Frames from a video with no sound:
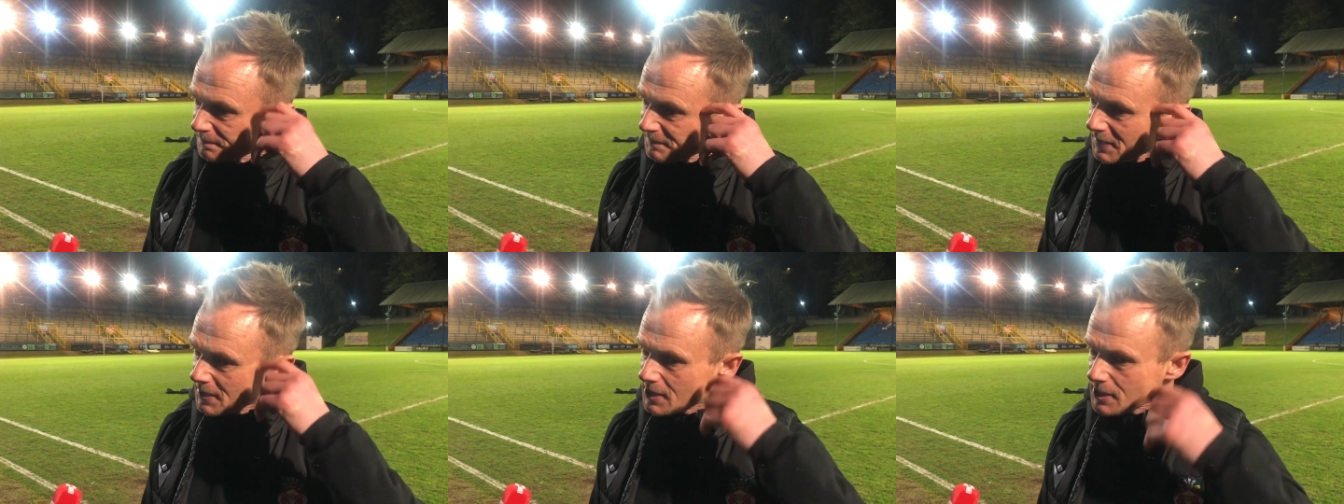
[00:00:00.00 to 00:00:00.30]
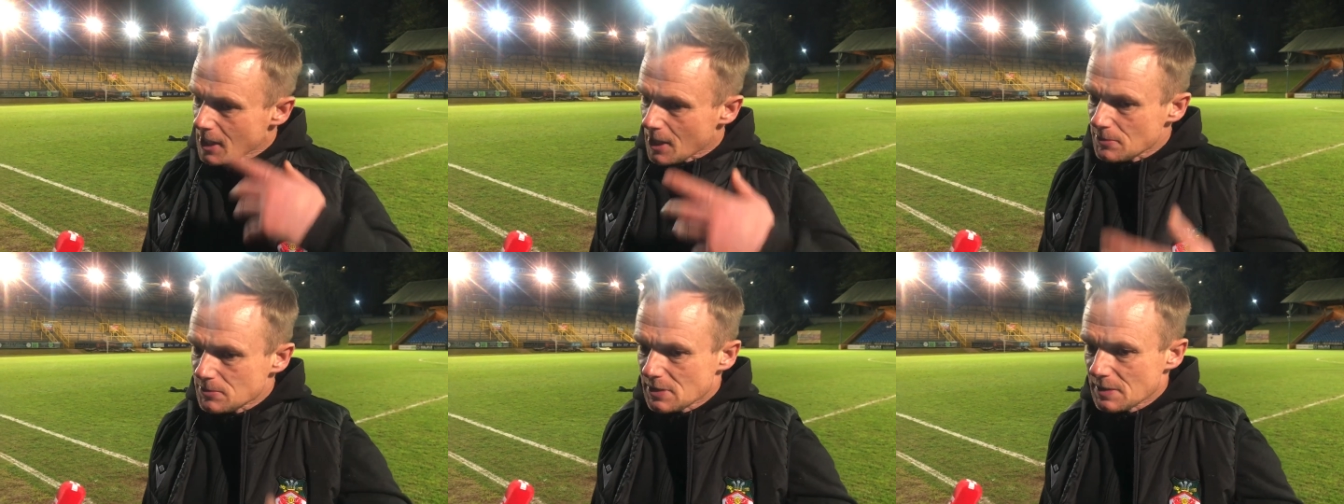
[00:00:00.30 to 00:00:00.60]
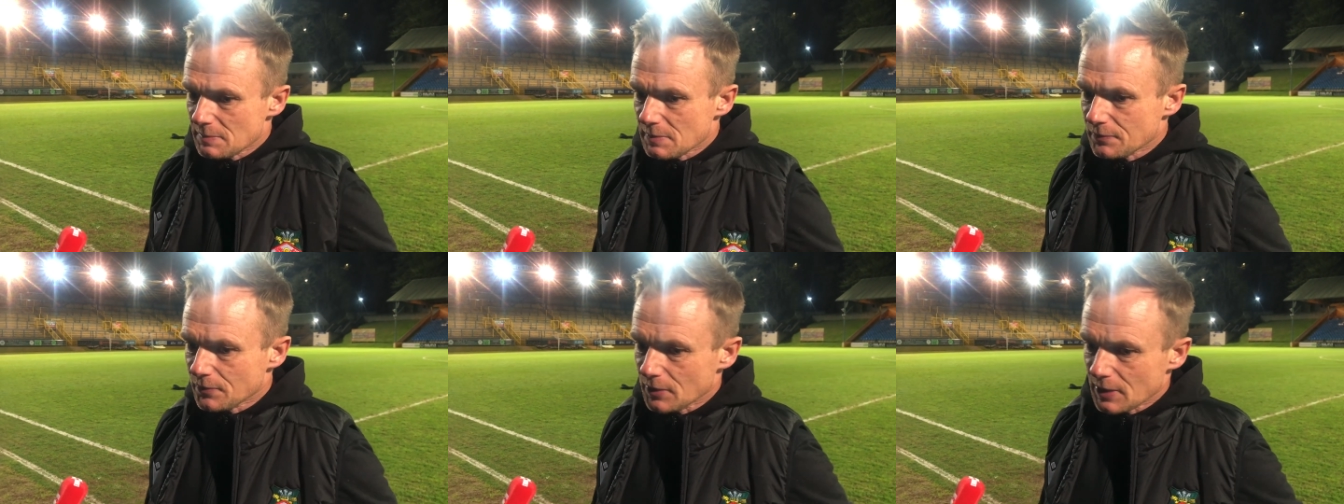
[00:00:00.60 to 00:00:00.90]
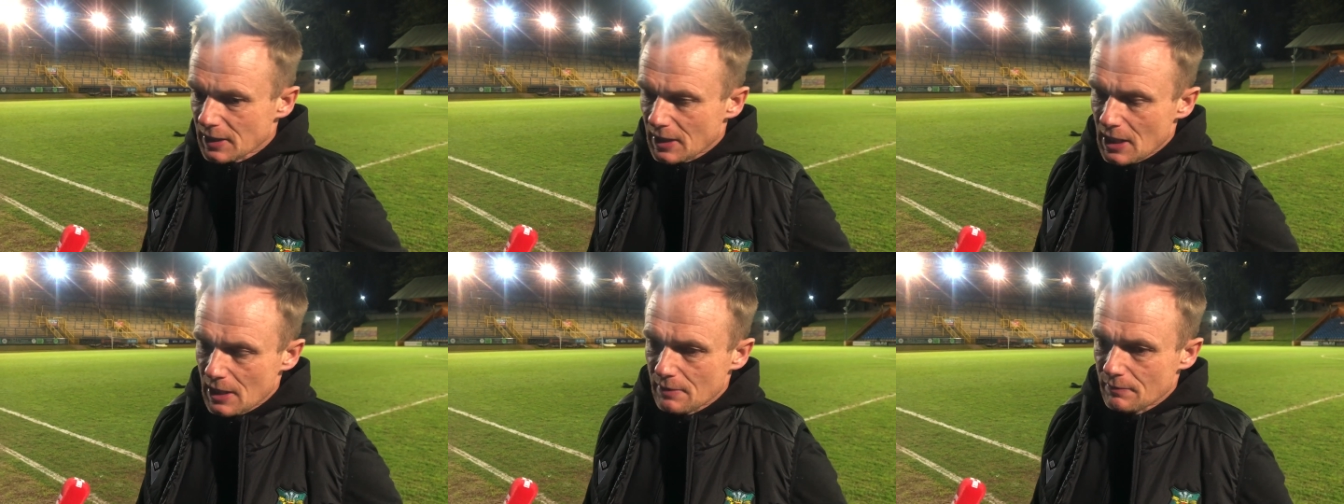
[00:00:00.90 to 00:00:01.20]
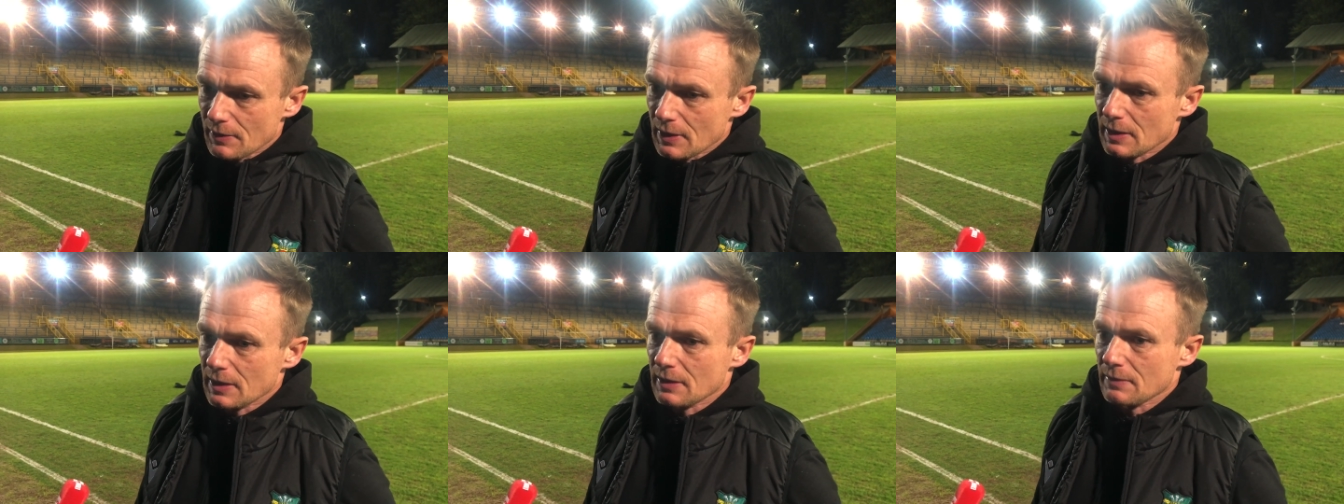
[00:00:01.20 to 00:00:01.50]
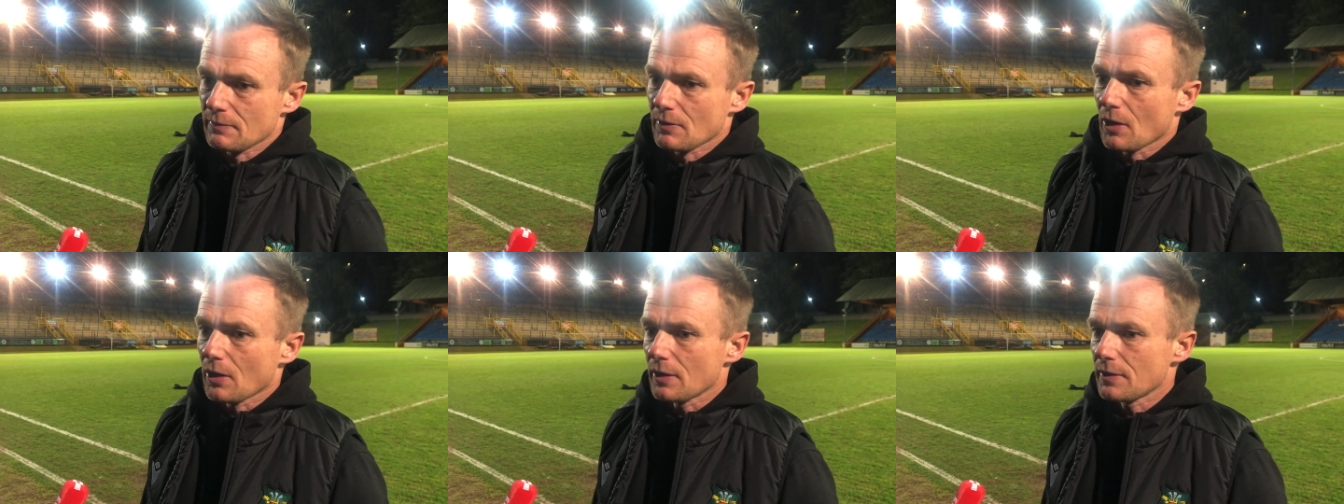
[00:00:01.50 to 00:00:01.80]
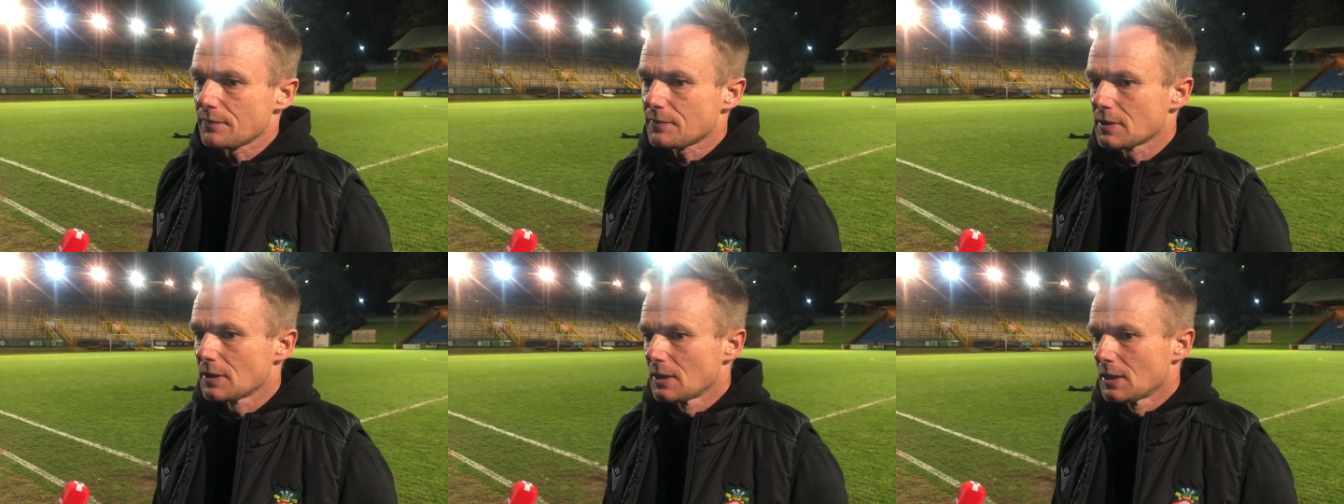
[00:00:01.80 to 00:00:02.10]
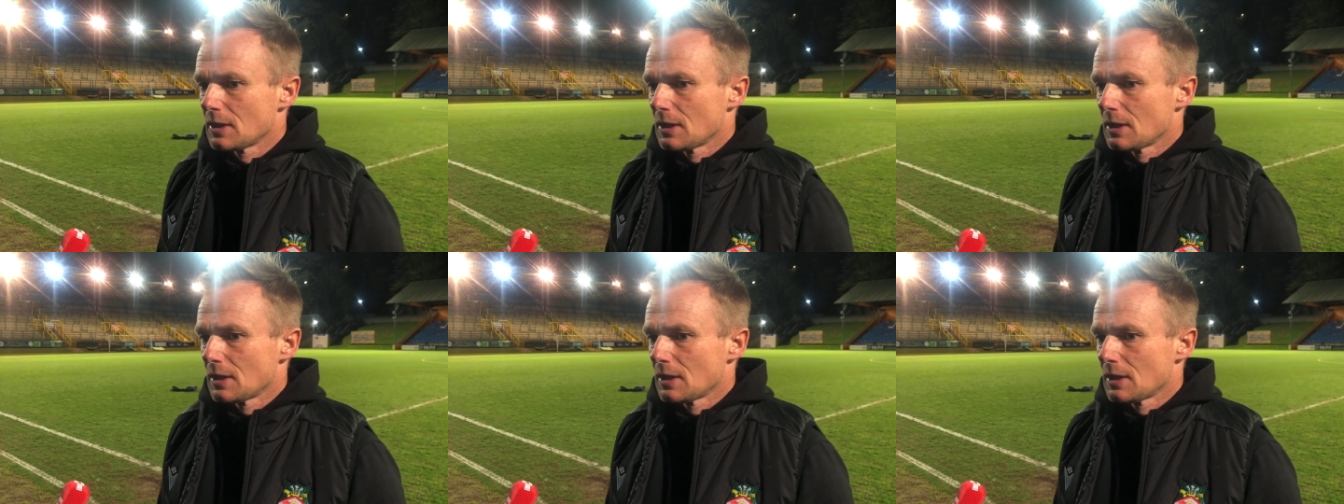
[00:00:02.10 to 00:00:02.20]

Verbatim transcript: scouting him before he, he, arrived.